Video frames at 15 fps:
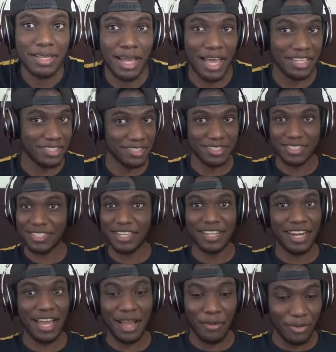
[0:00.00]
Aizen say
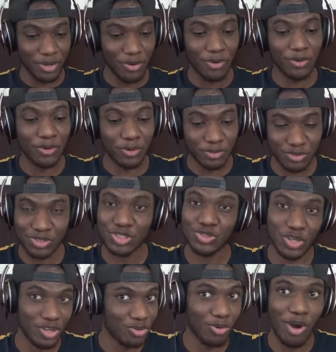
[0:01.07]
nah. We gonna go
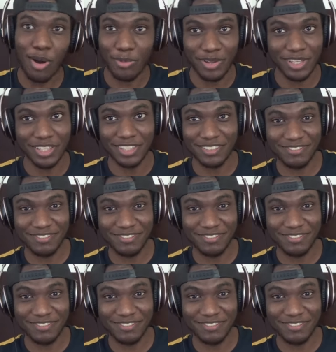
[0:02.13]
straight raw with it.